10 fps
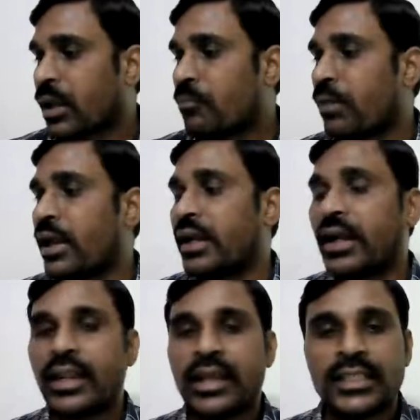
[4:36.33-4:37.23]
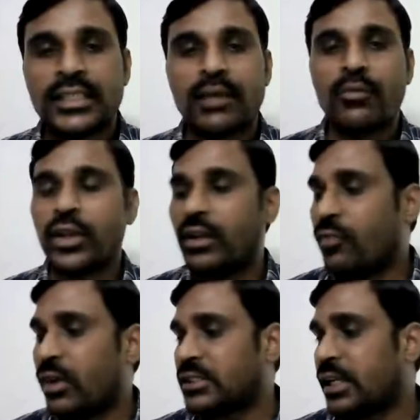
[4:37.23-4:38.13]
By encouraging them to
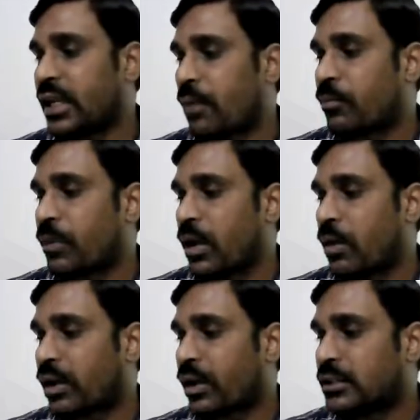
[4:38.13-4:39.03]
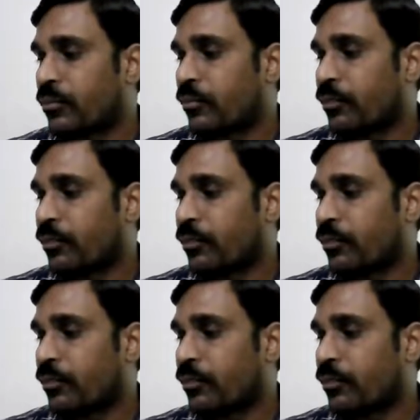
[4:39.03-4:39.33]
invest in capital markets.